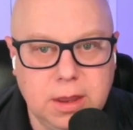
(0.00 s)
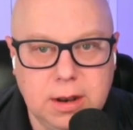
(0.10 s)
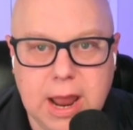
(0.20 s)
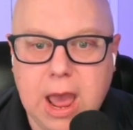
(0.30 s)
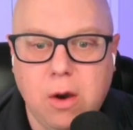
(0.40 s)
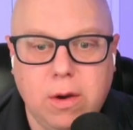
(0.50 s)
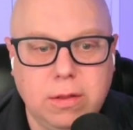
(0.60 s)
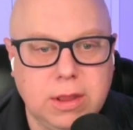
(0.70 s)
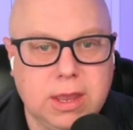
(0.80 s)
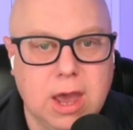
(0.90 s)
now
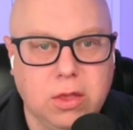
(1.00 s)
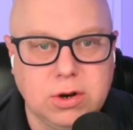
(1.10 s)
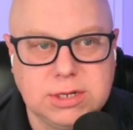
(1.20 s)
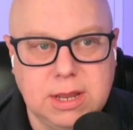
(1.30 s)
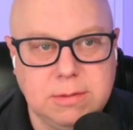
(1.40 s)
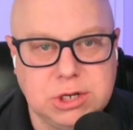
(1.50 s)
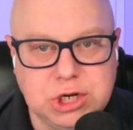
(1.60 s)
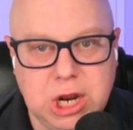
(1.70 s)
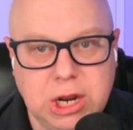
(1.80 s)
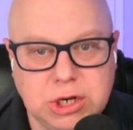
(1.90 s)
the color scheme has
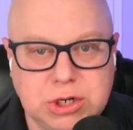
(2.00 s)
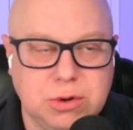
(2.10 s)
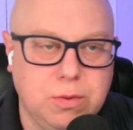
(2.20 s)
changed.